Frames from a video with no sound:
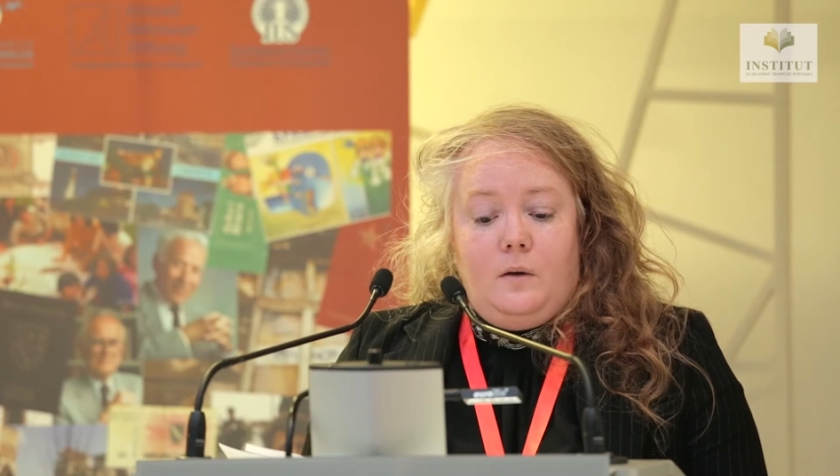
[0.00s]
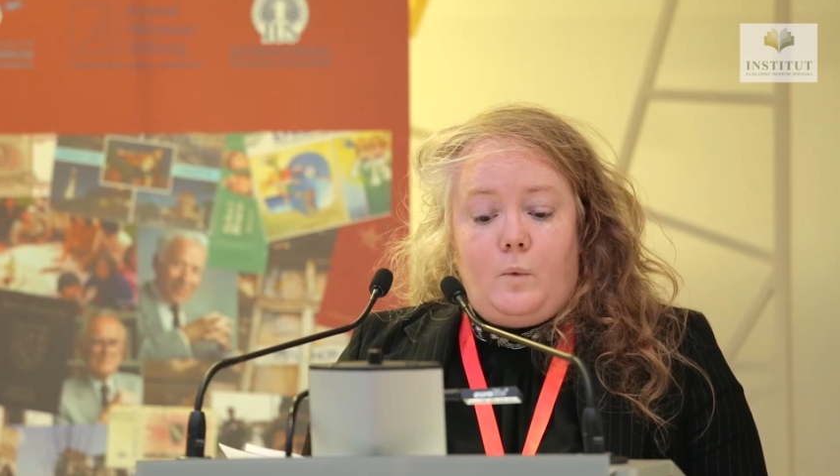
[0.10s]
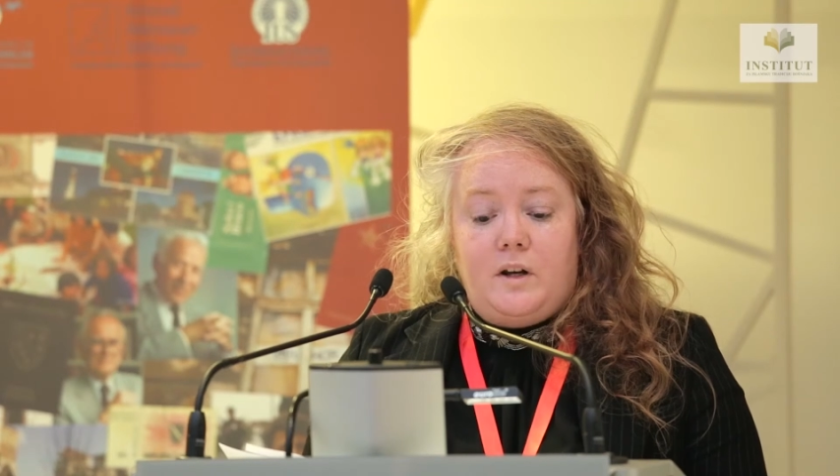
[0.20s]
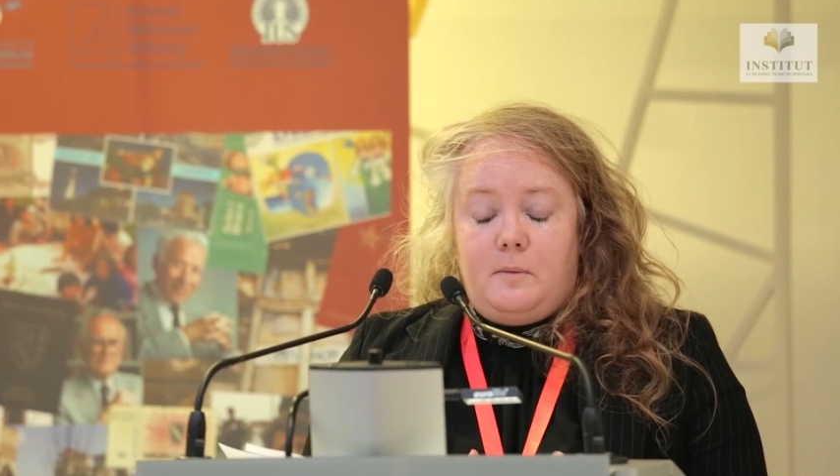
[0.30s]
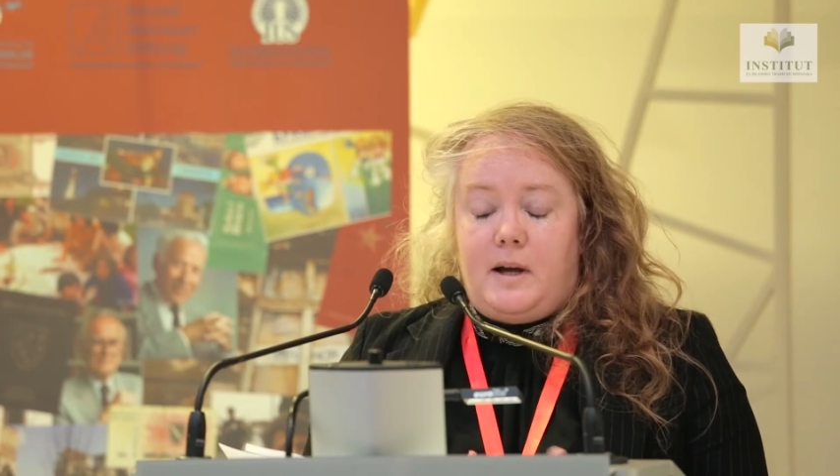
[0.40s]

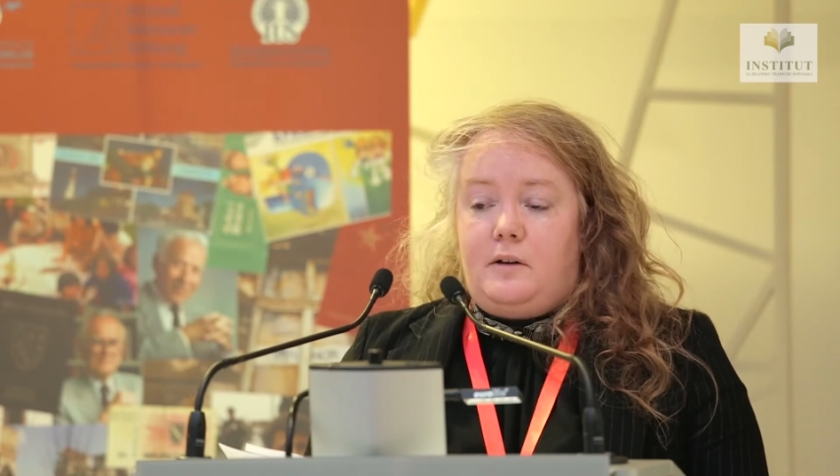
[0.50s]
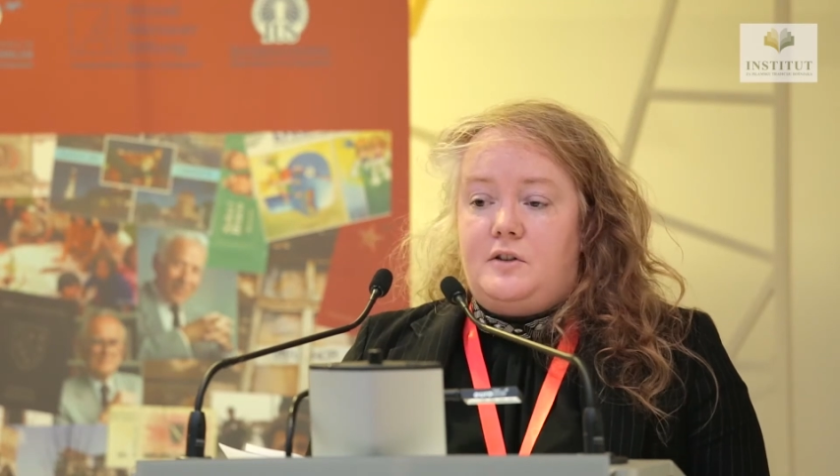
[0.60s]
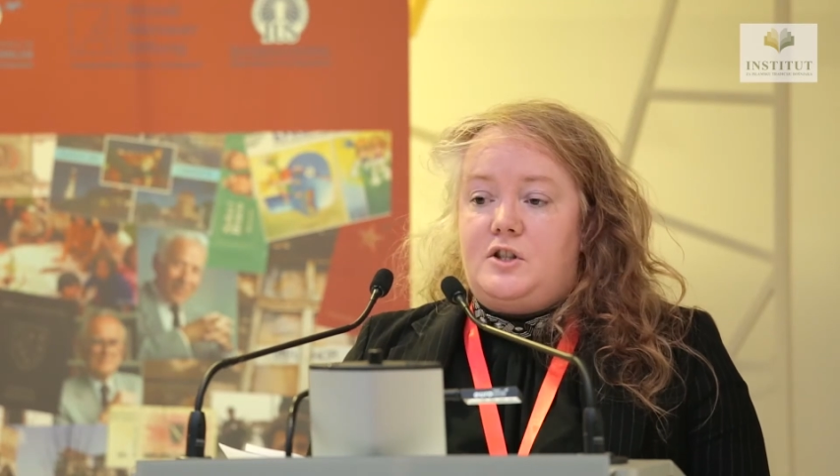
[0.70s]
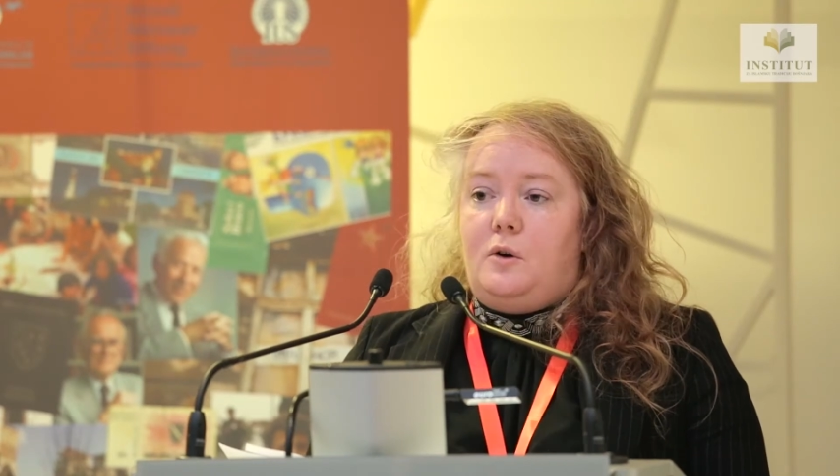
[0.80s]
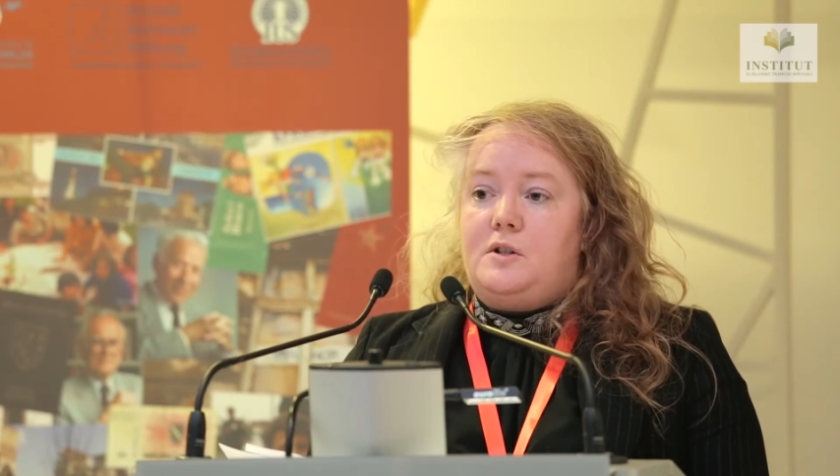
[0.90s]
One of the
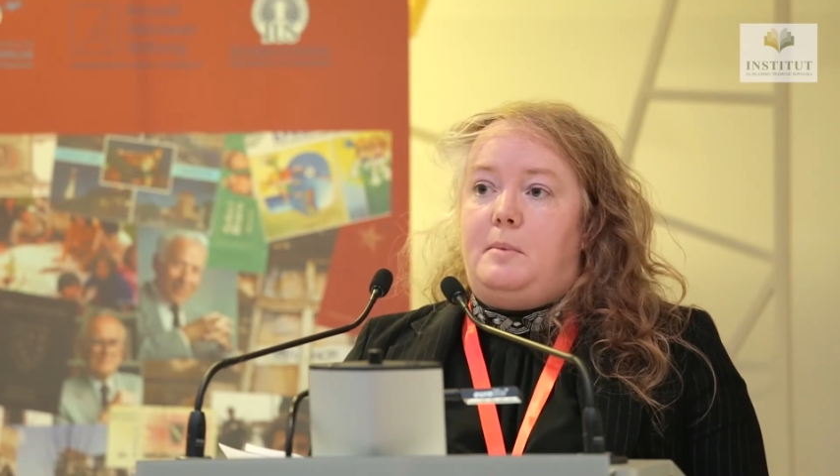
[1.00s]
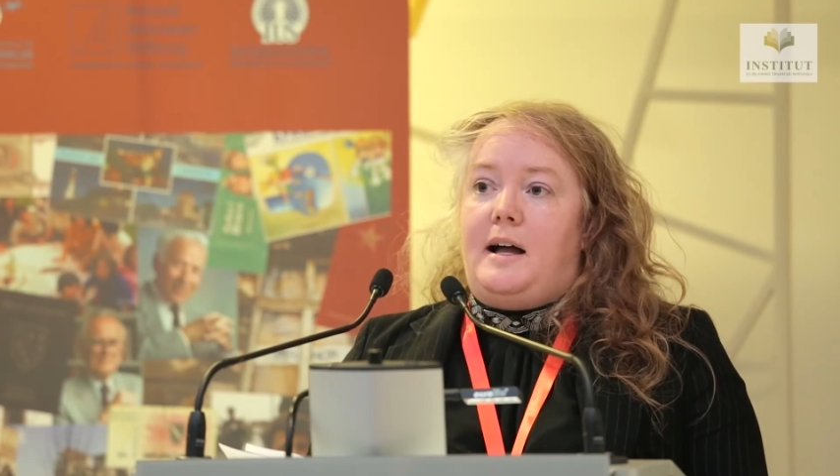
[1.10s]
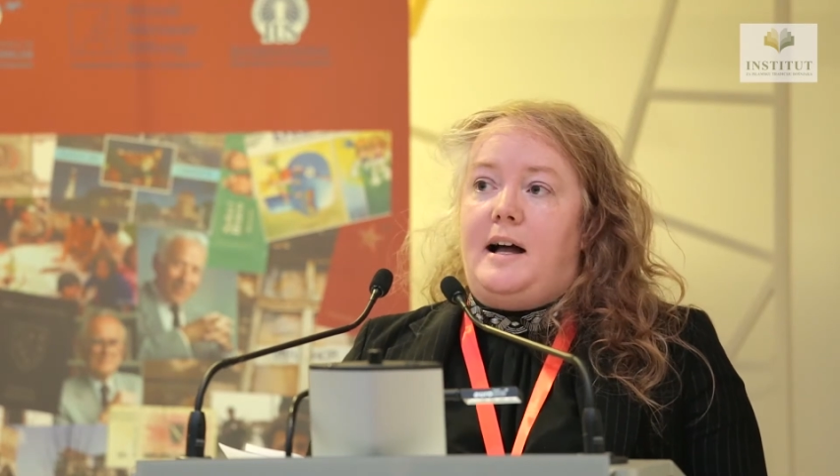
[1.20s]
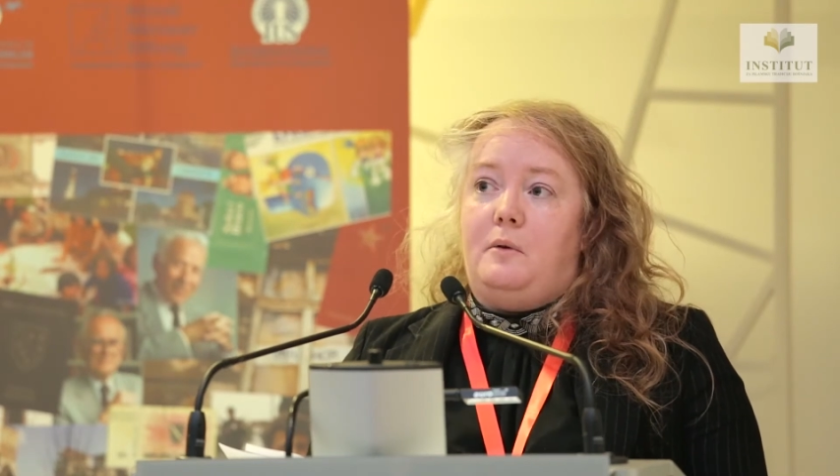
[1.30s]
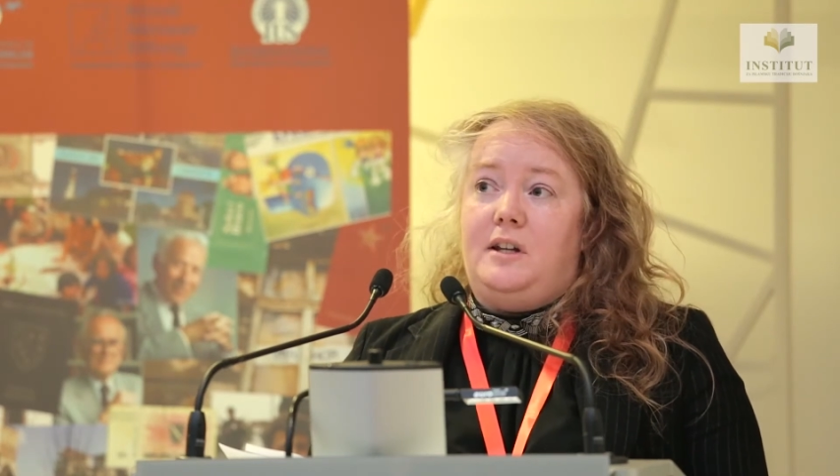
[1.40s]
migrants talked
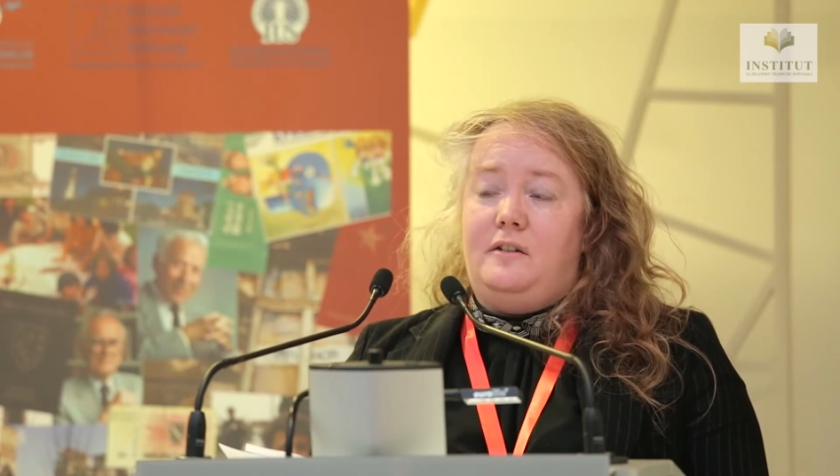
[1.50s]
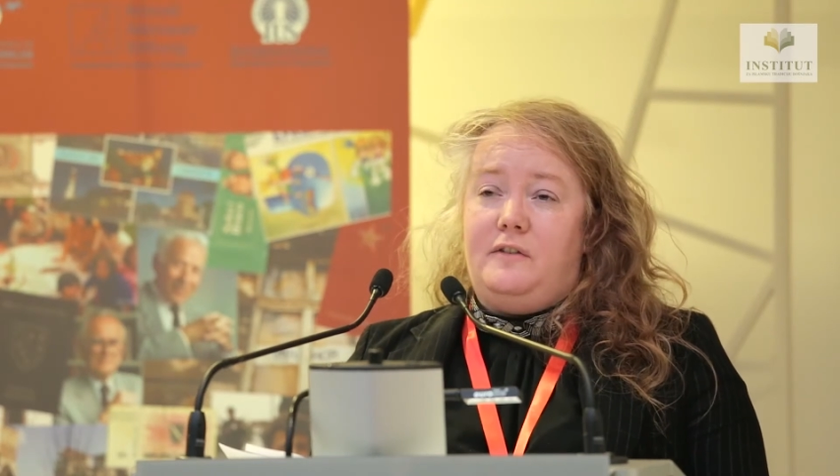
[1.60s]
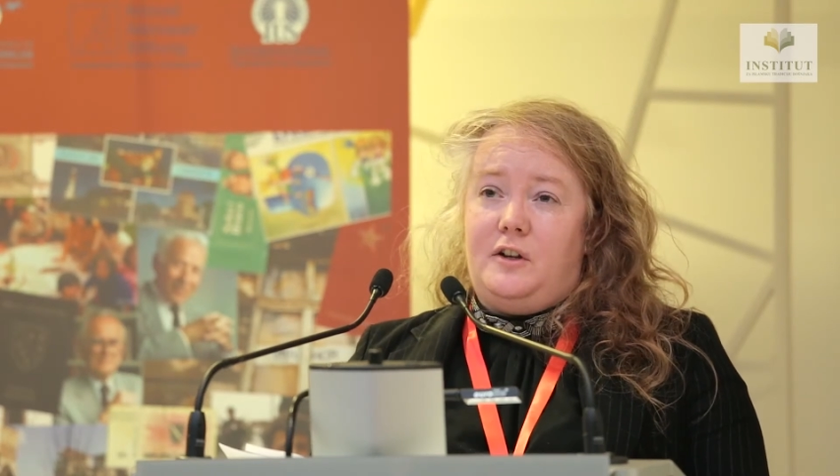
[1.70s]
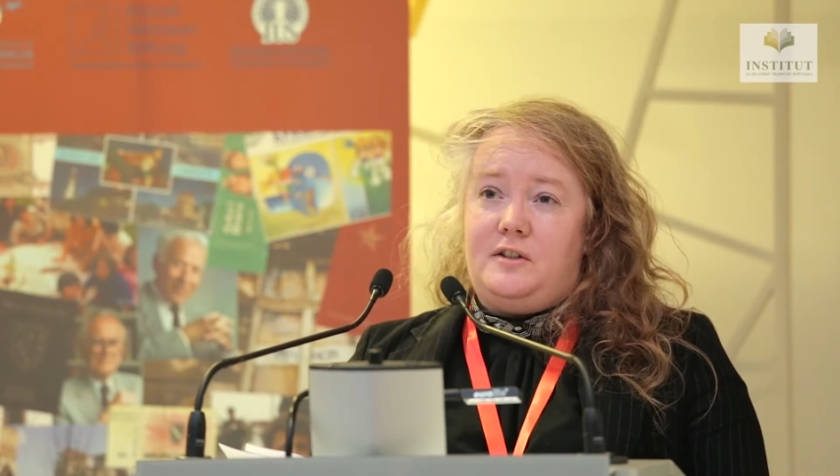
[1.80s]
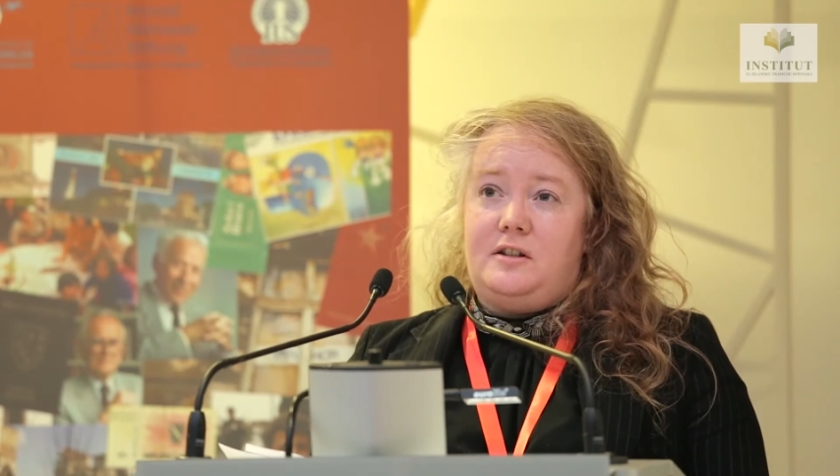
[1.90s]
about how when he
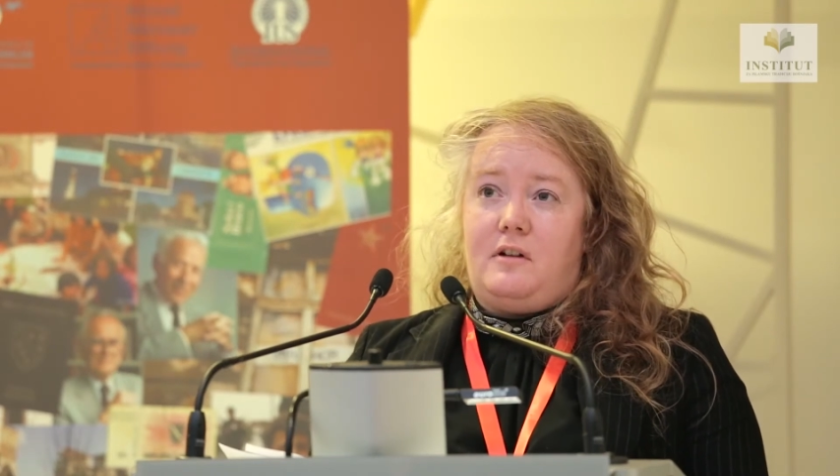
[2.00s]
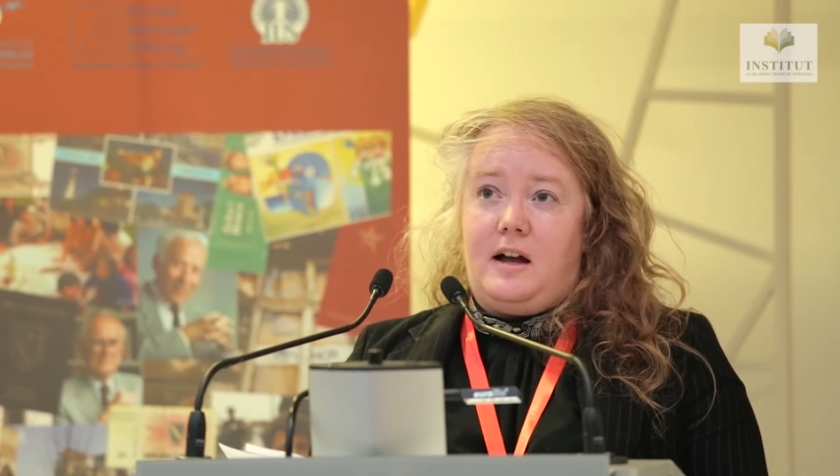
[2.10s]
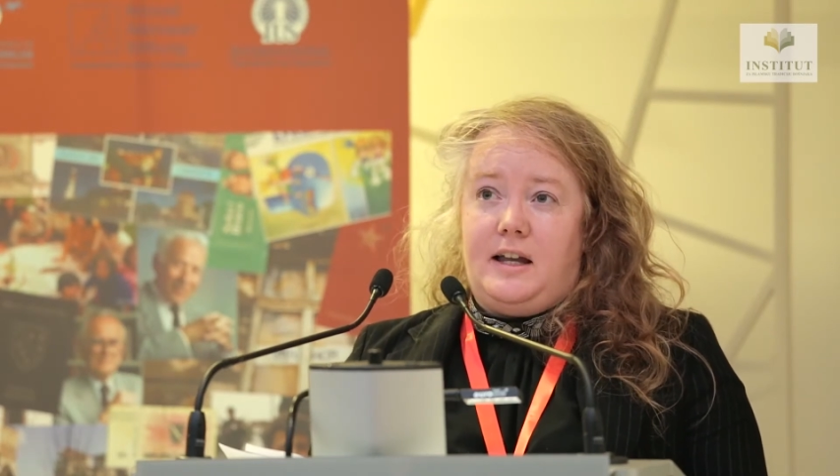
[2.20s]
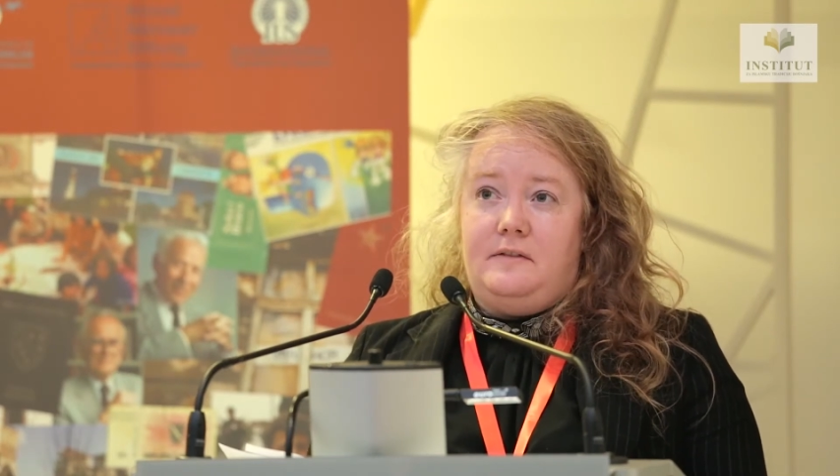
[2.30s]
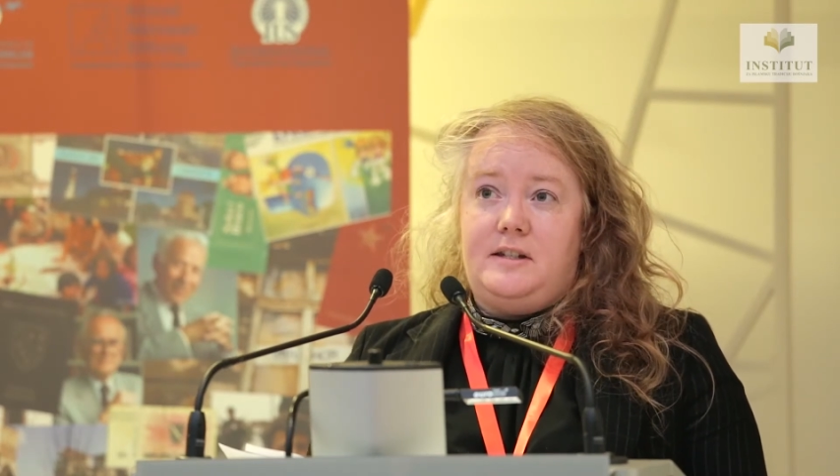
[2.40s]
first
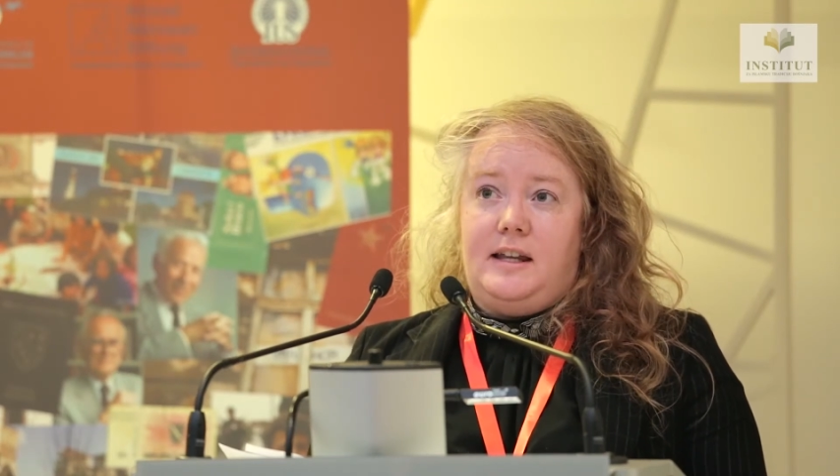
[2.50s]
arrived,